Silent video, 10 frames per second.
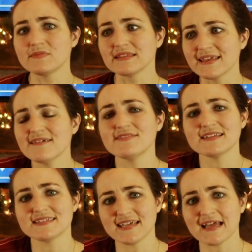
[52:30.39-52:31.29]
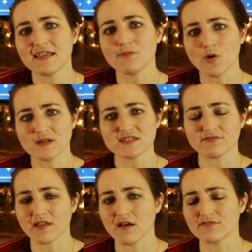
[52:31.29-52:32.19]
live these daily moments
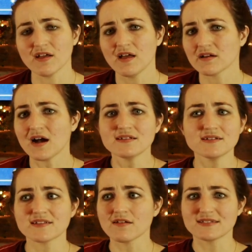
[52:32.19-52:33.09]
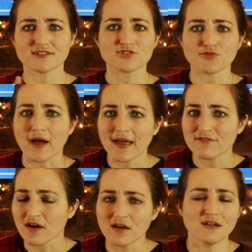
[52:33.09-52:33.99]
of love, God doesn't tell us to
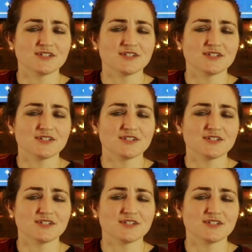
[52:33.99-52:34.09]
strive,